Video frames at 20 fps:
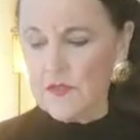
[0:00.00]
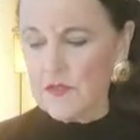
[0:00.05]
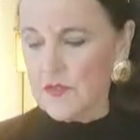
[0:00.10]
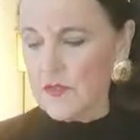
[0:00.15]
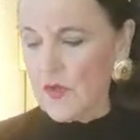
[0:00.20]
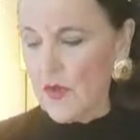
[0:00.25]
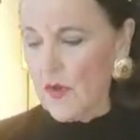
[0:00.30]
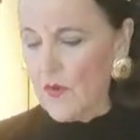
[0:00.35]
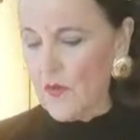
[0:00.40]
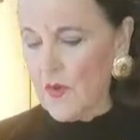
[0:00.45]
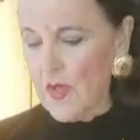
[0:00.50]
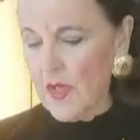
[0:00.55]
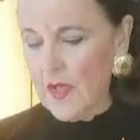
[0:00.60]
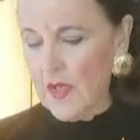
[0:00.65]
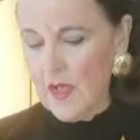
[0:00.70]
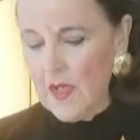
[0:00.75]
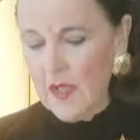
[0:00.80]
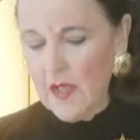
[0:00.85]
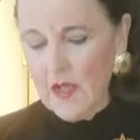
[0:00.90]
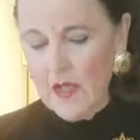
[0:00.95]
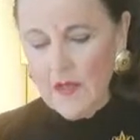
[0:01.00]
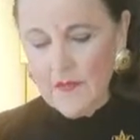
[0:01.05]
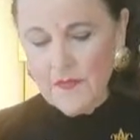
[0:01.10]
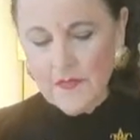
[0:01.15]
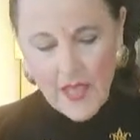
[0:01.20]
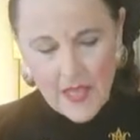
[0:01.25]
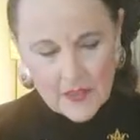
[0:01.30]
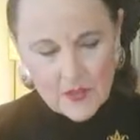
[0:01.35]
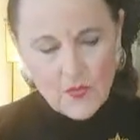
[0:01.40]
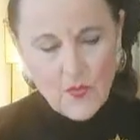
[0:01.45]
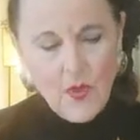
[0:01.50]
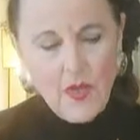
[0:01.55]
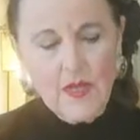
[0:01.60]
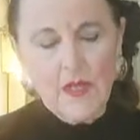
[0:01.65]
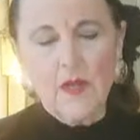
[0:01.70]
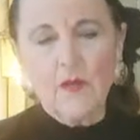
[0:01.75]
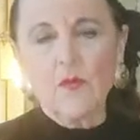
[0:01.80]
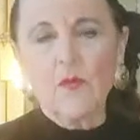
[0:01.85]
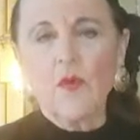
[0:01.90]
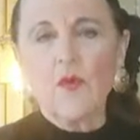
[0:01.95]
So that's why
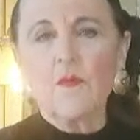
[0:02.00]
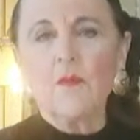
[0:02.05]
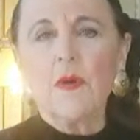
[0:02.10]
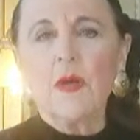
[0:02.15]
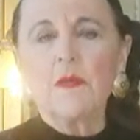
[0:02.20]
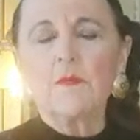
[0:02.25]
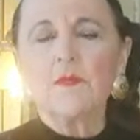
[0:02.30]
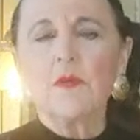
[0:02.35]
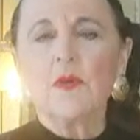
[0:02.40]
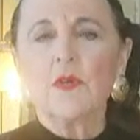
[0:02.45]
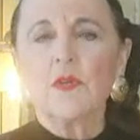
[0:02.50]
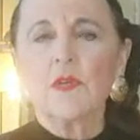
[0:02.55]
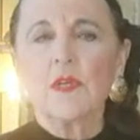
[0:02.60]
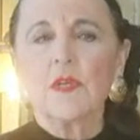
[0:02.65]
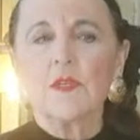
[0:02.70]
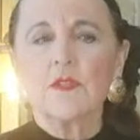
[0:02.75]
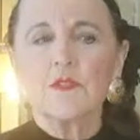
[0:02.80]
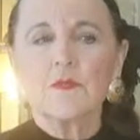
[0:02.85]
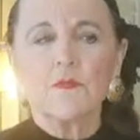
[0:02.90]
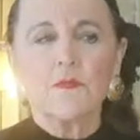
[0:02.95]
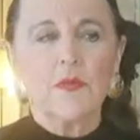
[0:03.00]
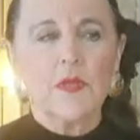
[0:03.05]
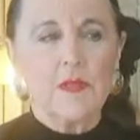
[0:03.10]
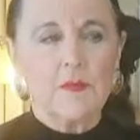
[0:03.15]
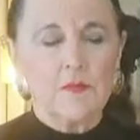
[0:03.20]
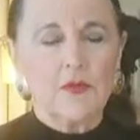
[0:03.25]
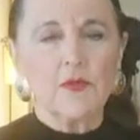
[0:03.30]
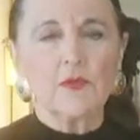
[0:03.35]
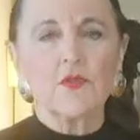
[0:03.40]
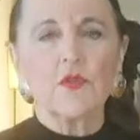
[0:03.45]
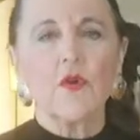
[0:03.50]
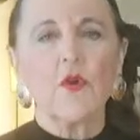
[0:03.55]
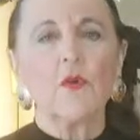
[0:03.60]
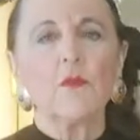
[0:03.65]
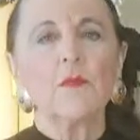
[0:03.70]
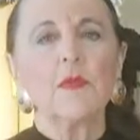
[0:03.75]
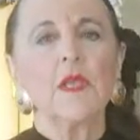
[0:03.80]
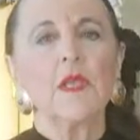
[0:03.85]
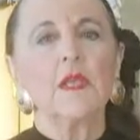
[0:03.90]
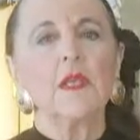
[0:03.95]
I wrote my book, because people told
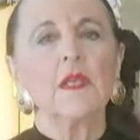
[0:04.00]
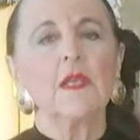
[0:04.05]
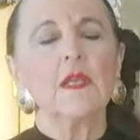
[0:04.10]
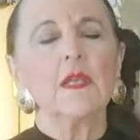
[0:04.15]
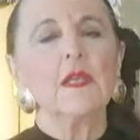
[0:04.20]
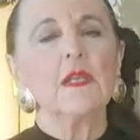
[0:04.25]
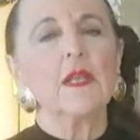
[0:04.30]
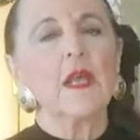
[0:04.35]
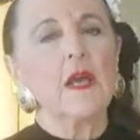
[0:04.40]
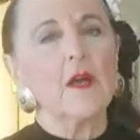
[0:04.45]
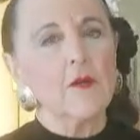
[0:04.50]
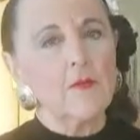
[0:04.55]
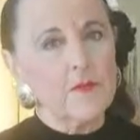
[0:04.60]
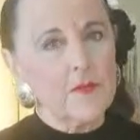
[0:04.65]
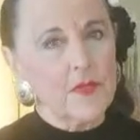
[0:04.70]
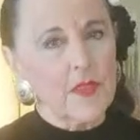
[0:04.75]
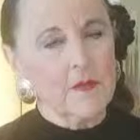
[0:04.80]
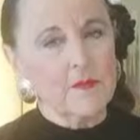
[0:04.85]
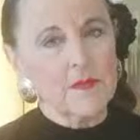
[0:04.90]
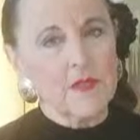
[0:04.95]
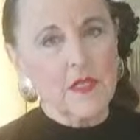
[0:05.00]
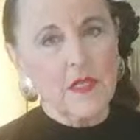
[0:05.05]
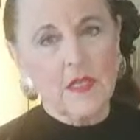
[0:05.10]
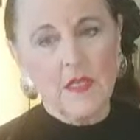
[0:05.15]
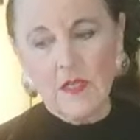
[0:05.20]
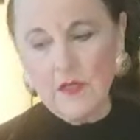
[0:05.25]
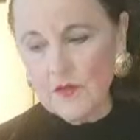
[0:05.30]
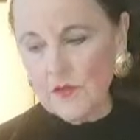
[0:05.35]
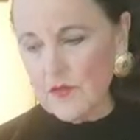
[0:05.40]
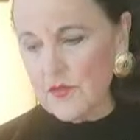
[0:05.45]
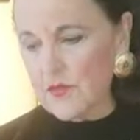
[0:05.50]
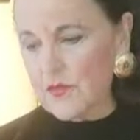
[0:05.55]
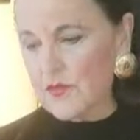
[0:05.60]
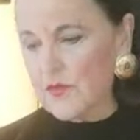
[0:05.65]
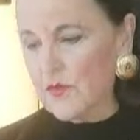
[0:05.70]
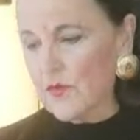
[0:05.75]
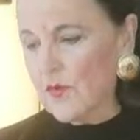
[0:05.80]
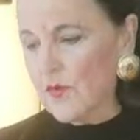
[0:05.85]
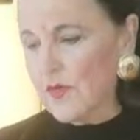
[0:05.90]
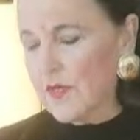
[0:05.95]
me it helped them to hear the
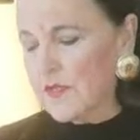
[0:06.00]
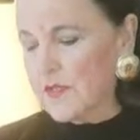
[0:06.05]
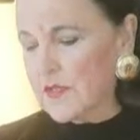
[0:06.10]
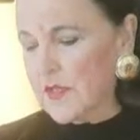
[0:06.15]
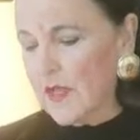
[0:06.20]
stories.